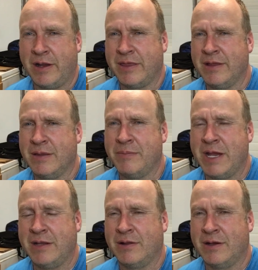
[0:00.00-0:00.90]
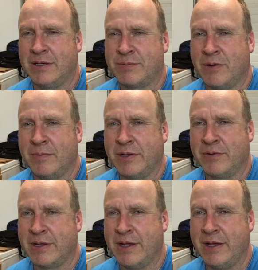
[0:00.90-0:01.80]
I think the main line's probably
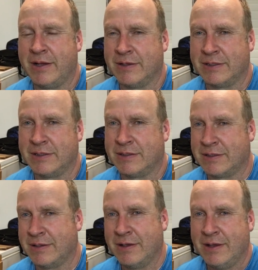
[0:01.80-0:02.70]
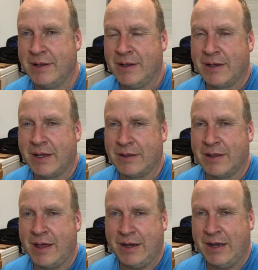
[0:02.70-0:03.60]
okay because it's
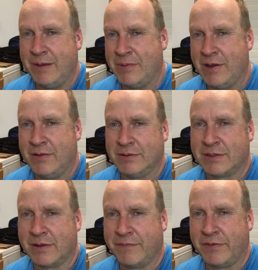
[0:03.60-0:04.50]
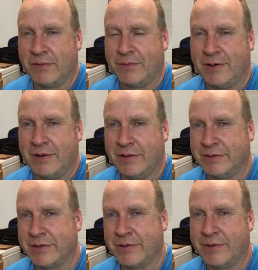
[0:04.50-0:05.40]
getting that 80 pounds to the fuel rail
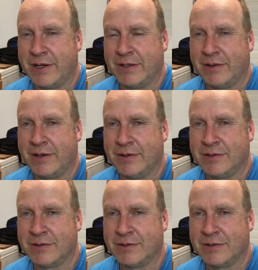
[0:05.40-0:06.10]
and to the regulator.